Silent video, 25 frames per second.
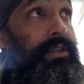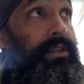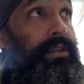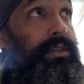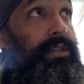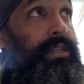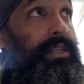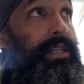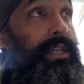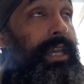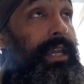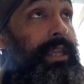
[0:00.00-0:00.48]

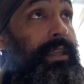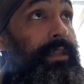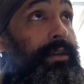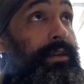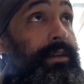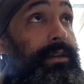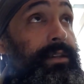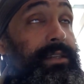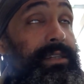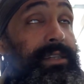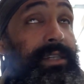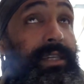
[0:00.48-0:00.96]
Sikh
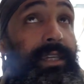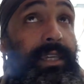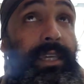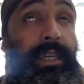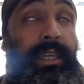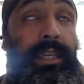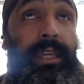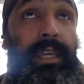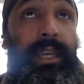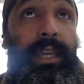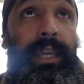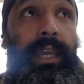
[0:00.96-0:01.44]
calendar, the
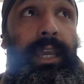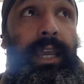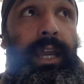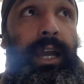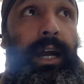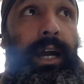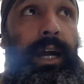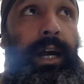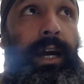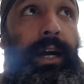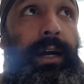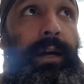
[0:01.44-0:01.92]
Sikhi,
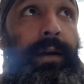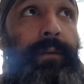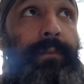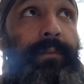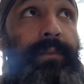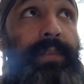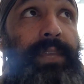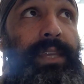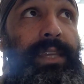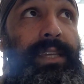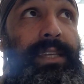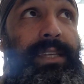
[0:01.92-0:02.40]

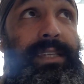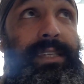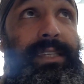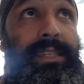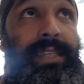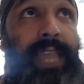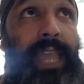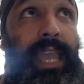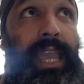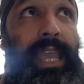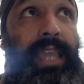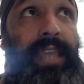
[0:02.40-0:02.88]

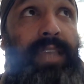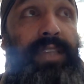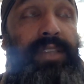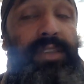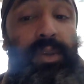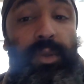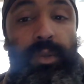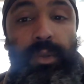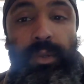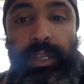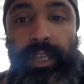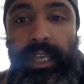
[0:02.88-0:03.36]
is a
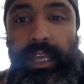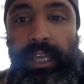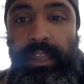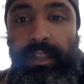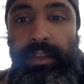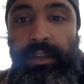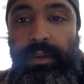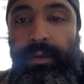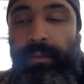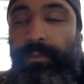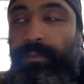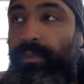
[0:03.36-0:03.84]
solar
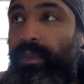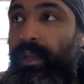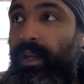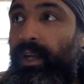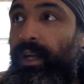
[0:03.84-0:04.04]
calendar,